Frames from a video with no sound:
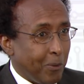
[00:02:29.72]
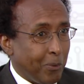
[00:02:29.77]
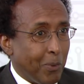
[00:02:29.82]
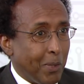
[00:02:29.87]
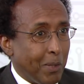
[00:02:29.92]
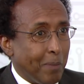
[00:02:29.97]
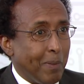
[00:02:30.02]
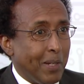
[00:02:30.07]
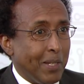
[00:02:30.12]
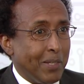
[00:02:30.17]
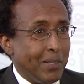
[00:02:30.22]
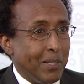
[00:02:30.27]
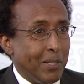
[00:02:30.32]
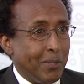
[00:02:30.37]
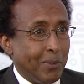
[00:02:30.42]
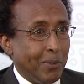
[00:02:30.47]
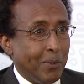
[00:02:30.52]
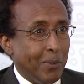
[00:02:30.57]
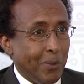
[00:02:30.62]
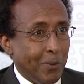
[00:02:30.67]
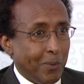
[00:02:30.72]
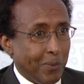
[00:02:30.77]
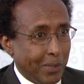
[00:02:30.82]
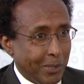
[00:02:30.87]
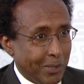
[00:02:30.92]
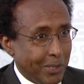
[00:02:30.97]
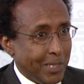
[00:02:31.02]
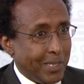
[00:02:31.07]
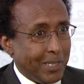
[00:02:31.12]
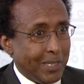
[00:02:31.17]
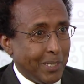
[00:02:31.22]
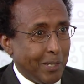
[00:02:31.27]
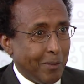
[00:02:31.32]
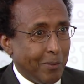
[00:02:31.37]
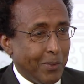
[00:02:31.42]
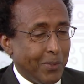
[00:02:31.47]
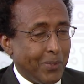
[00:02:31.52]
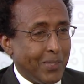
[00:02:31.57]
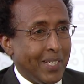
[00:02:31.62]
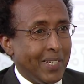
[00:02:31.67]
20 plus years ago, the treaty that
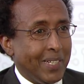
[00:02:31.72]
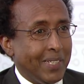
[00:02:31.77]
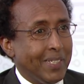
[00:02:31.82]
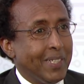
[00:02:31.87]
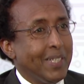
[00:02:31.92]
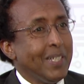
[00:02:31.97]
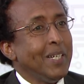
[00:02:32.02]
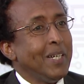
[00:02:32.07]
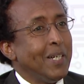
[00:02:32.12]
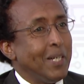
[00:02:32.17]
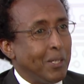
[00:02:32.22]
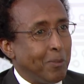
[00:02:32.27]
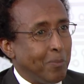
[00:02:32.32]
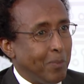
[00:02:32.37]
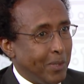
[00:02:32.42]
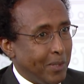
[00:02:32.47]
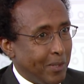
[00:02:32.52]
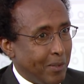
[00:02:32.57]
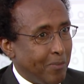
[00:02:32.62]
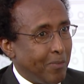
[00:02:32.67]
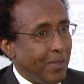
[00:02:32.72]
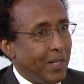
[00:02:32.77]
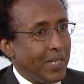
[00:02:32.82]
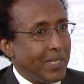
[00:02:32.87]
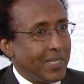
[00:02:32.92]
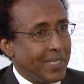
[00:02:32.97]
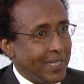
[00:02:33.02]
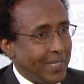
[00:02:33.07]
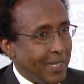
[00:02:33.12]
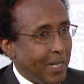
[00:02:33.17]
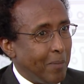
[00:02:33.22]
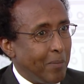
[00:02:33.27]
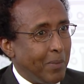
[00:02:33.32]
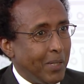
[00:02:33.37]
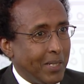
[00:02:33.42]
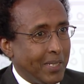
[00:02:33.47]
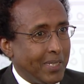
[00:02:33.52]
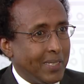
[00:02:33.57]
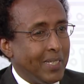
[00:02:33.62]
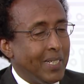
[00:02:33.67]
was signed has been revised and
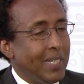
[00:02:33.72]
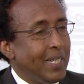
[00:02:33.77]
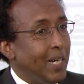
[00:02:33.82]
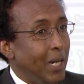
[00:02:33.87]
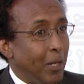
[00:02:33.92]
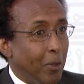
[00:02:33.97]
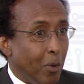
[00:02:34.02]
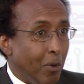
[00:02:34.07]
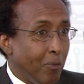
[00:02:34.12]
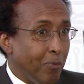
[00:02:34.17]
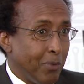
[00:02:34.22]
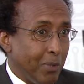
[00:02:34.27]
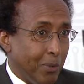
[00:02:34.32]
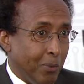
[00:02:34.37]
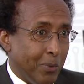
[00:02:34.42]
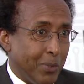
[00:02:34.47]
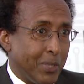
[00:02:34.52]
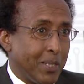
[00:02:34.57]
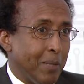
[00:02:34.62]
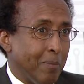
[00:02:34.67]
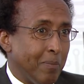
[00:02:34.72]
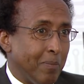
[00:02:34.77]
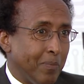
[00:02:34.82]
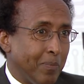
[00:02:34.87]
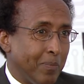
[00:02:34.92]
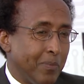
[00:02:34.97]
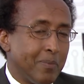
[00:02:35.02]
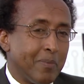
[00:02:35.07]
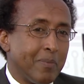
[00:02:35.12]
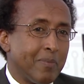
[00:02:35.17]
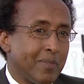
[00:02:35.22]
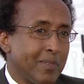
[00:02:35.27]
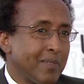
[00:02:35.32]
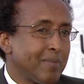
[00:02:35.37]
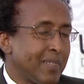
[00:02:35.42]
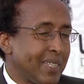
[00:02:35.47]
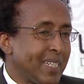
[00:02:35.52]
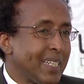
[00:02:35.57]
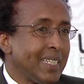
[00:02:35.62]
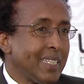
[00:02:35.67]
updated and hopefully with some
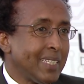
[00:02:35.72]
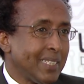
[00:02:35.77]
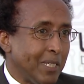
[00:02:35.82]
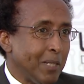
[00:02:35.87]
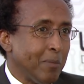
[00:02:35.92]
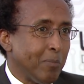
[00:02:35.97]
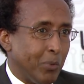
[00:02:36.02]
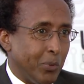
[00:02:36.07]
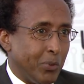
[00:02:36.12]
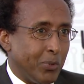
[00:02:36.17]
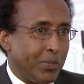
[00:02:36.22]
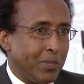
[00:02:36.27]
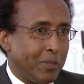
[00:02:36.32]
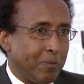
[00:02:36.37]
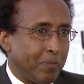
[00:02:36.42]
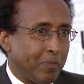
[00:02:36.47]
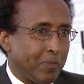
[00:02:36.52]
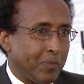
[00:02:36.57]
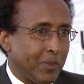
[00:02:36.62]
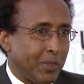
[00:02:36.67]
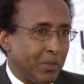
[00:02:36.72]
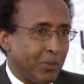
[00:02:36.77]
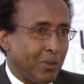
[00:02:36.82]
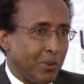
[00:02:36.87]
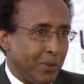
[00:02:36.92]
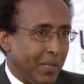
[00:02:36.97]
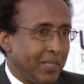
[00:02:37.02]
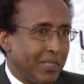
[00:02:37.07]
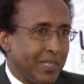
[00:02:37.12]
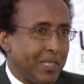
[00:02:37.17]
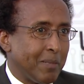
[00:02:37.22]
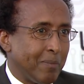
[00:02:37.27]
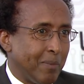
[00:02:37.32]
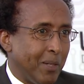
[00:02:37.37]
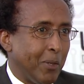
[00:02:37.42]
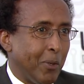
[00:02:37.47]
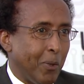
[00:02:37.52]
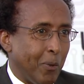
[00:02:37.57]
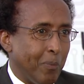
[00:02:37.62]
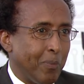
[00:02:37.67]
clear inputs. So that's really my
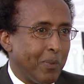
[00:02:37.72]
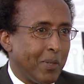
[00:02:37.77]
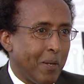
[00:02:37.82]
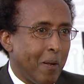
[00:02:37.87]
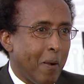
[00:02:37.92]
hope.